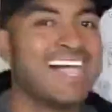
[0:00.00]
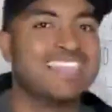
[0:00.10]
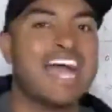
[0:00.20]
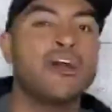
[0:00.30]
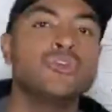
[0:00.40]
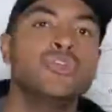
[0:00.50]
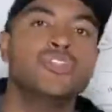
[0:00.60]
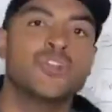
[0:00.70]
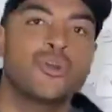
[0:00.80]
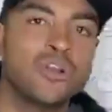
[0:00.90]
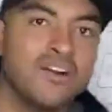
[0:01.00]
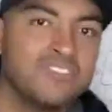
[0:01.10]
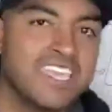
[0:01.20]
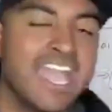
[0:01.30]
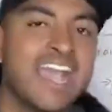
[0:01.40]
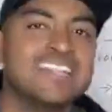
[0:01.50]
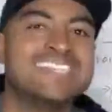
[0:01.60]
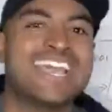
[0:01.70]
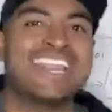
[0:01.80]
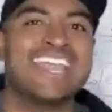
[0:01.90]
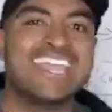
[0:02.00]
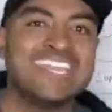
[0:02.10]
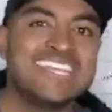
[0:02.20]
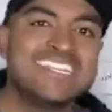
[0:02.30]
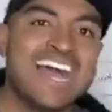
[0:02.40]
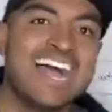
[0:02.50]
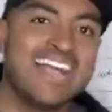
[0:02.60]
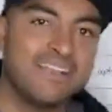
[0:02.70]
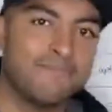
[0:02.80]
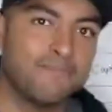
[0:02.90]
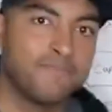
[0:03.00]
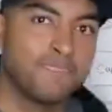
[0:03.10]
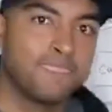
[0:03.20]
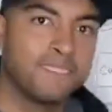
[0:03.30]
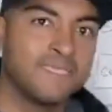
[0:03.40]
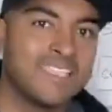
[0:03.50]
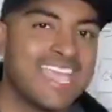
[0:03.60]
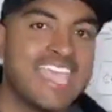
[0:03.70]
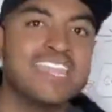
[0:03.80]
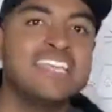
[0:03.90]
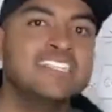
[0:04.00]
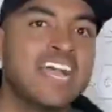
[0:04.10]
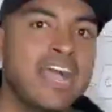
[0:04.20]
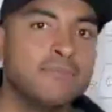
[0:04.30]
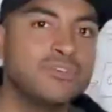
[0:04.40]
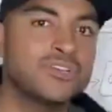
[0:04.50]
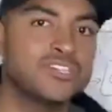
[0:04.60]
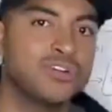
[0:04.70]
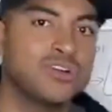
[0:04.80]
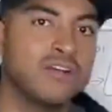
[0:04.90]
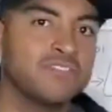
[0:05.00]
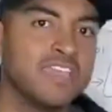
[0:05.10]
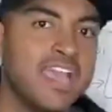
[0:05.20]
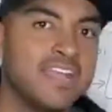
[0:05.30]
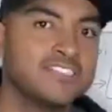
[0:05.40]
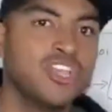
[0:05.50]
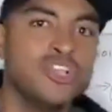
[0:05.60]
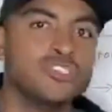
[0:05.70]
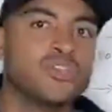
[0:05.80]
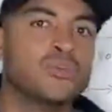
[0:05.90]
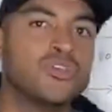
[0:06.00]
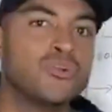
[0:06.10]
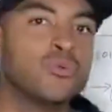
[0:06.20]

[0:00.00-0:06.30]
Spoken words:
allow you to turn off the ads at any time. Anytime you can turn off the ads. So you're